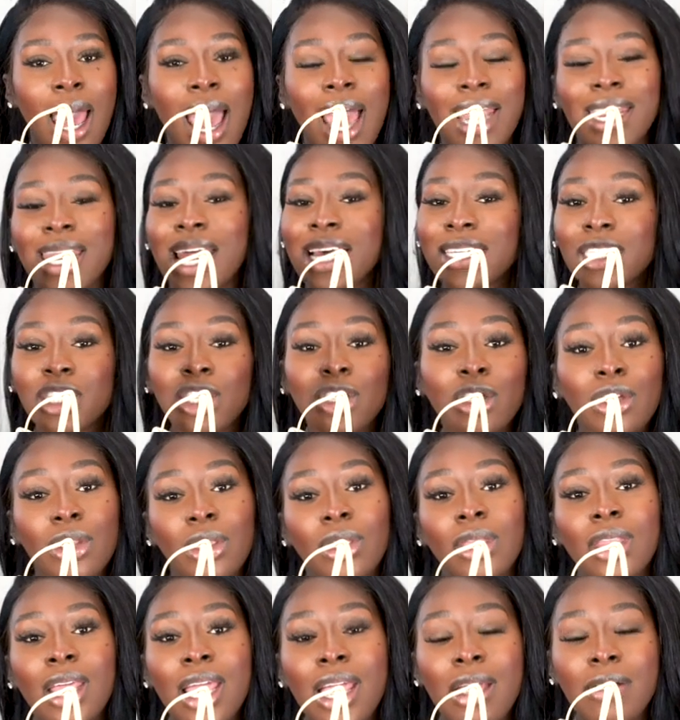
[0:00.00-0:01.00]
And that's a
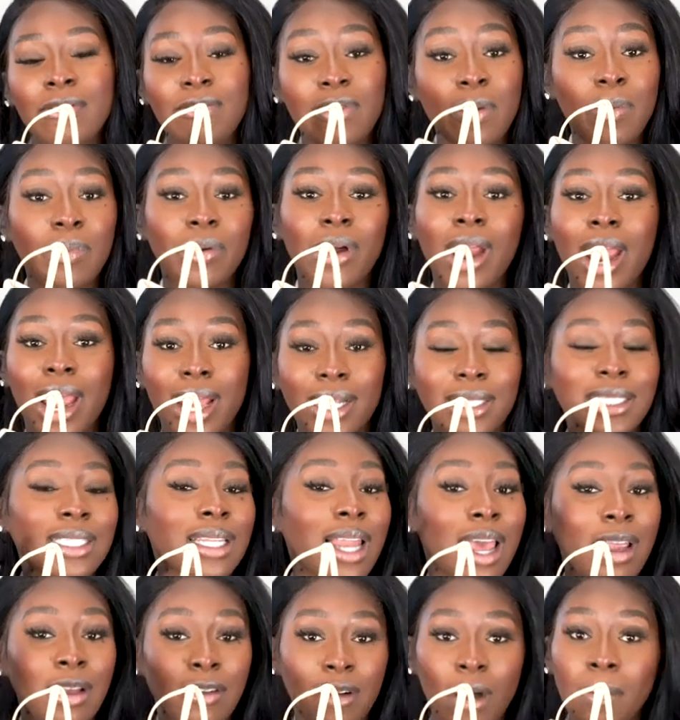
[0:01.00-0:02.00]
good thing for brands,
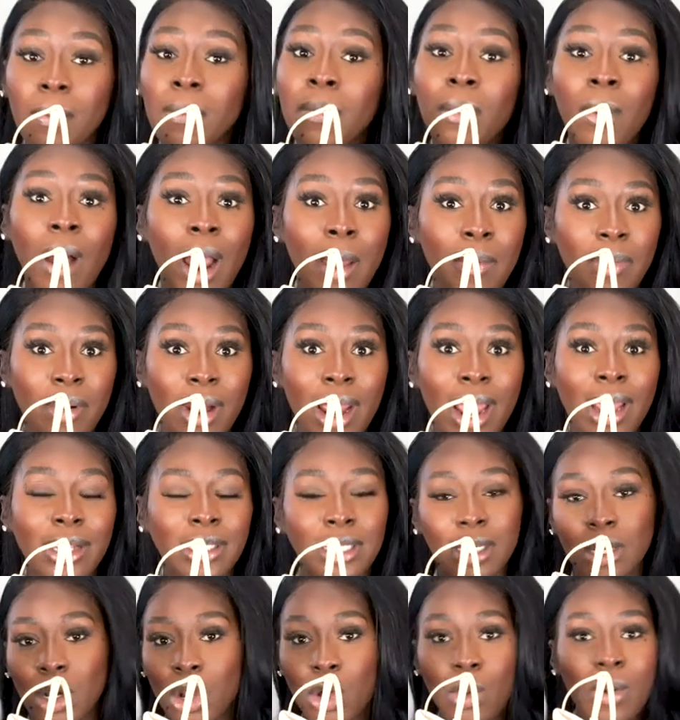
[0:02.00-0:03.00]
like my
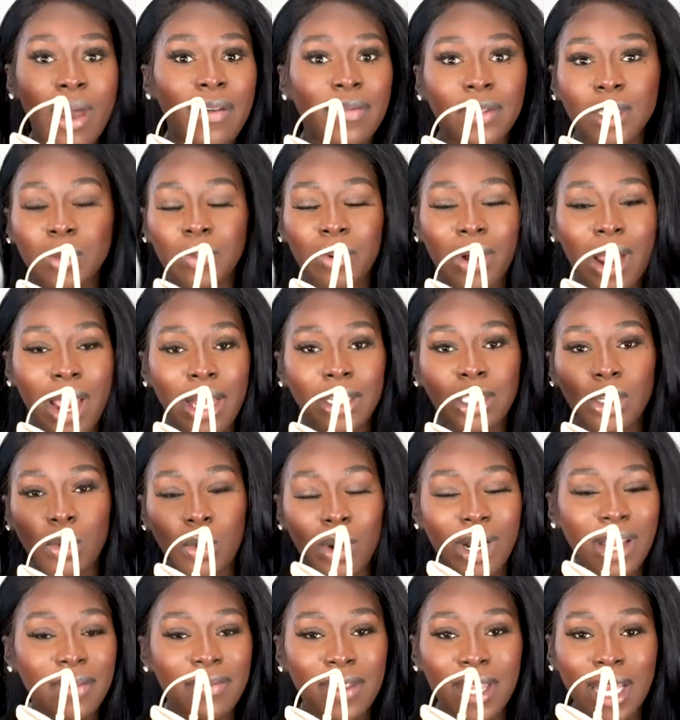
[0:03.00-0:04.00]
brand and whoever's brand or
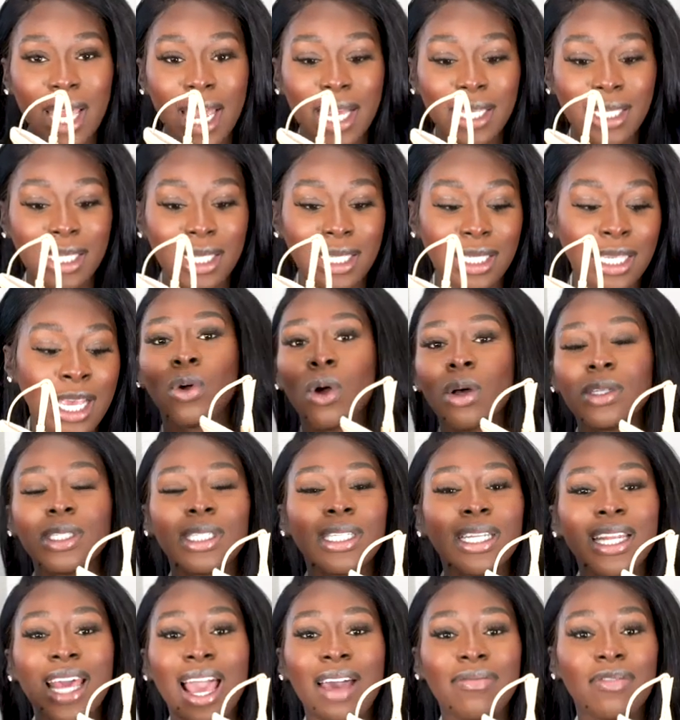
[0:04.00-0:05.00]
whatever the case is. You
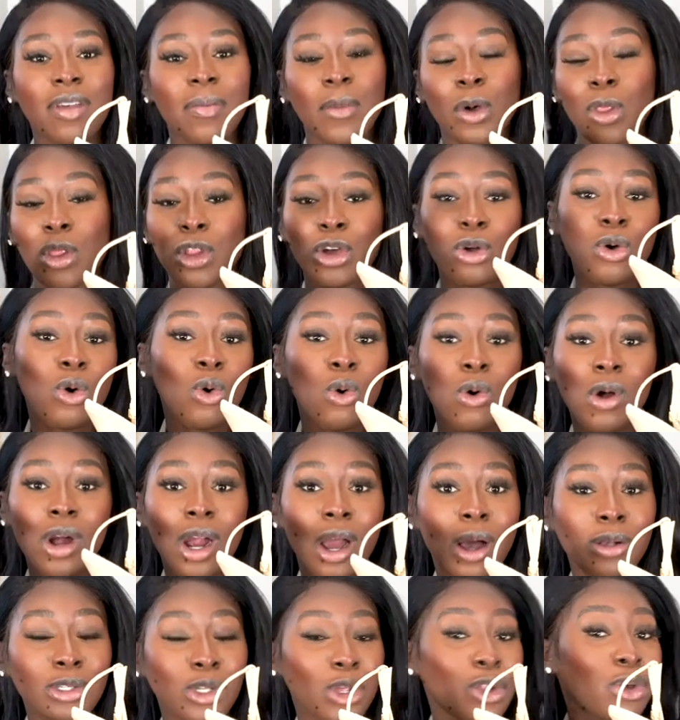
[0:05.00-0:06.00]
constantly have them on the cool
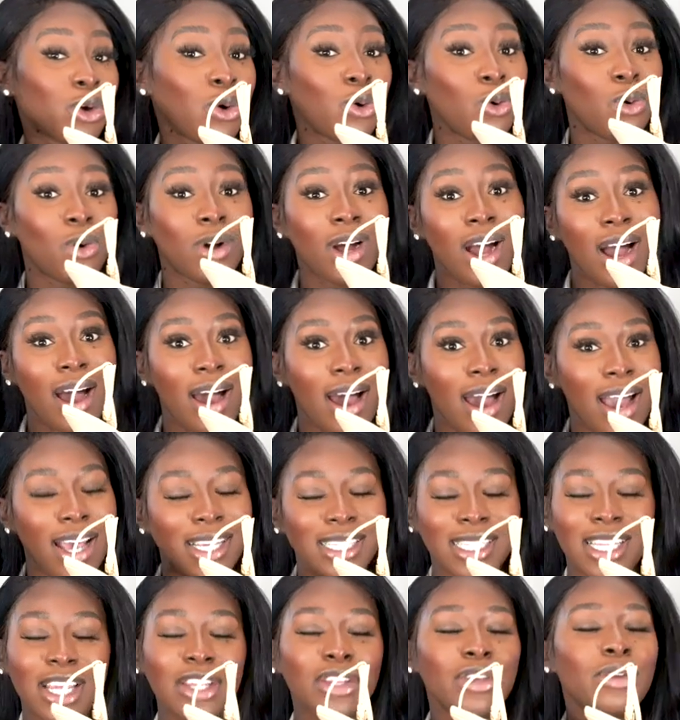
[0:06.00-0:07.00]
girls or the cool
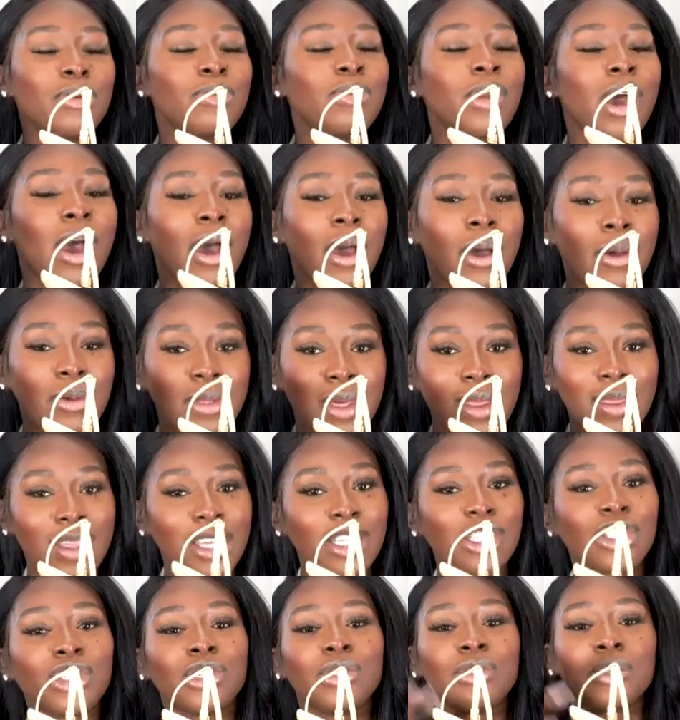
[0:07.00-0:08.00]
guys, then you know that
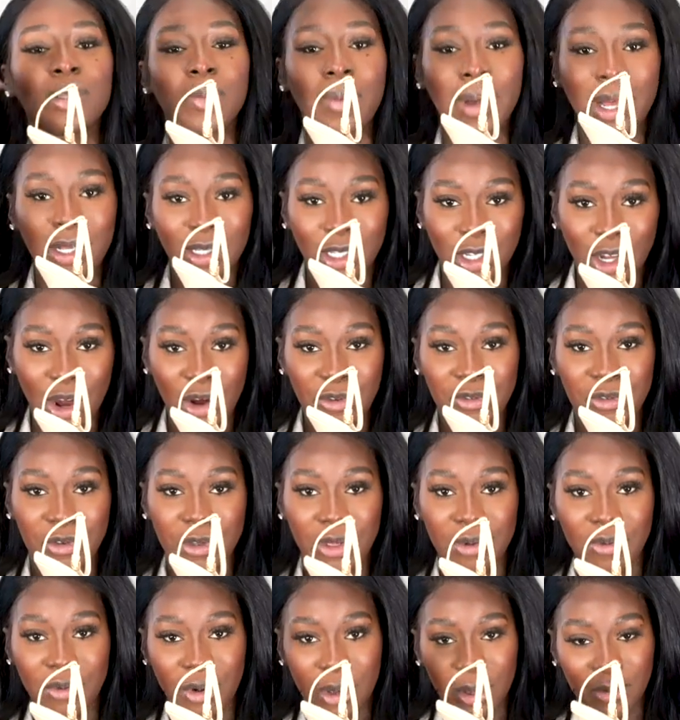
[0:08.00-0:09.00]
this shoe's about to go
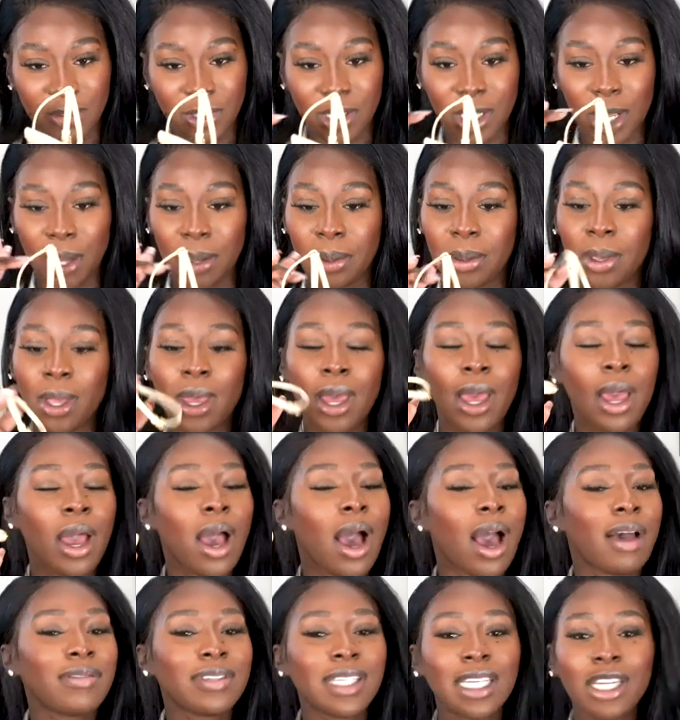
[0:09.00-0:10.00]
through the roof. So
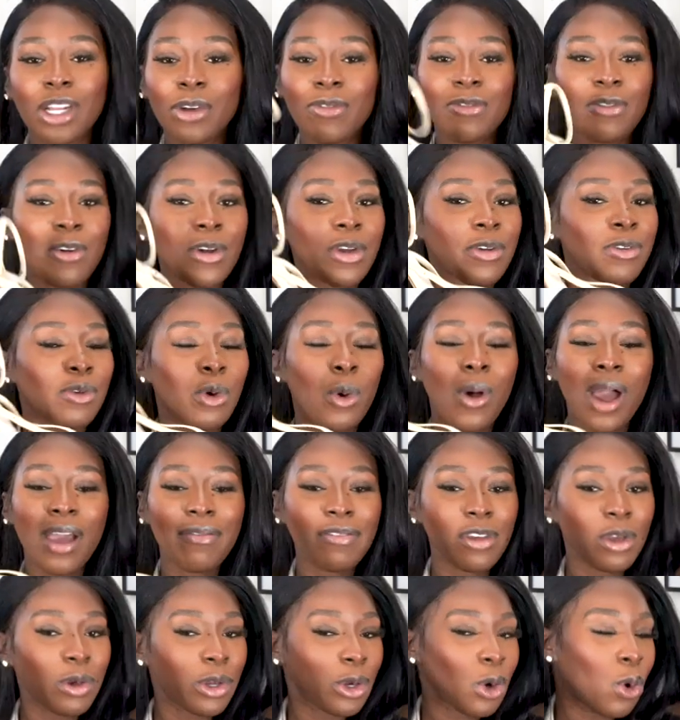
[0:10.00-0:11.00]
I've seen
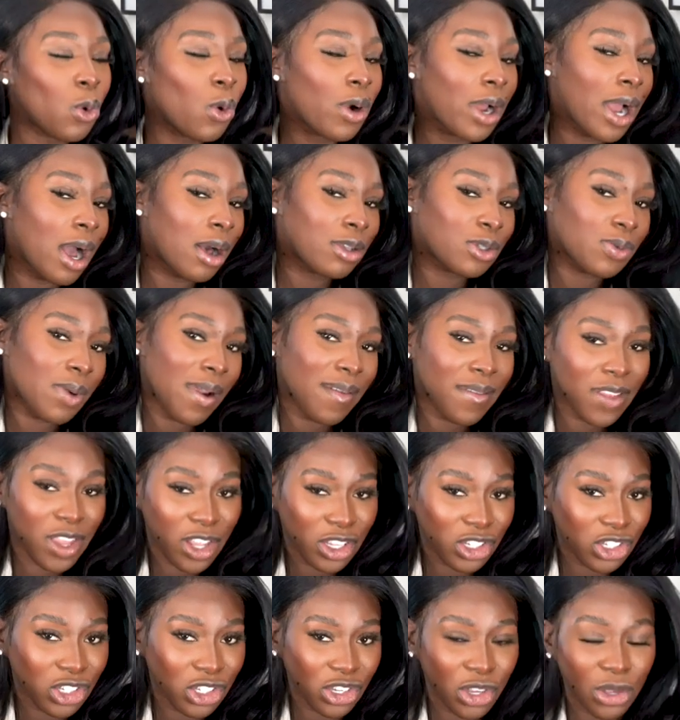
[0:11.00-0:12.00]
quite a few cool girls wearing
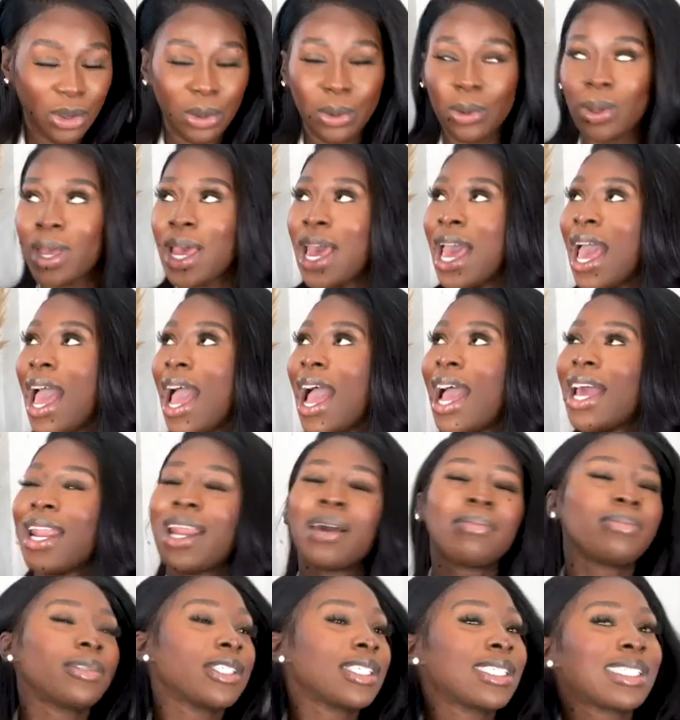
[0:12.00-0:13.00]
this shoe, and
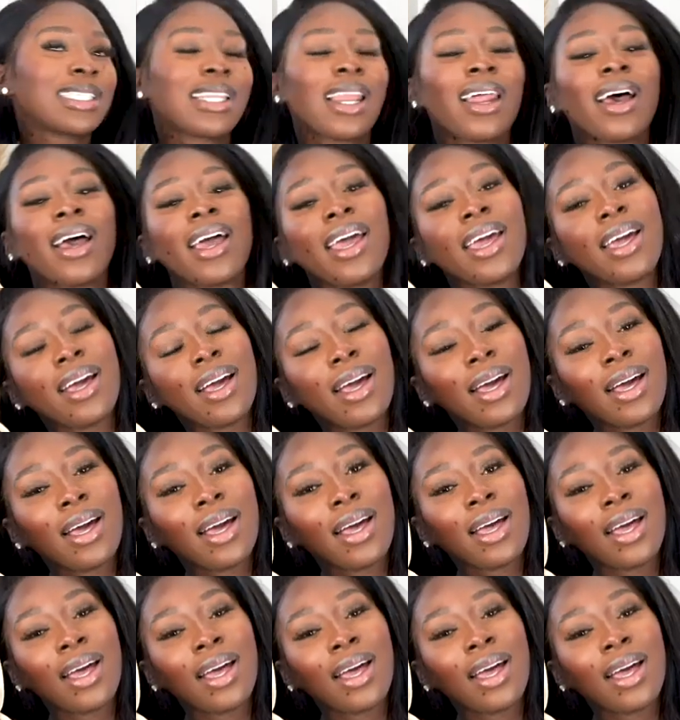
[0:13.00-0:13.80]
I'm just like,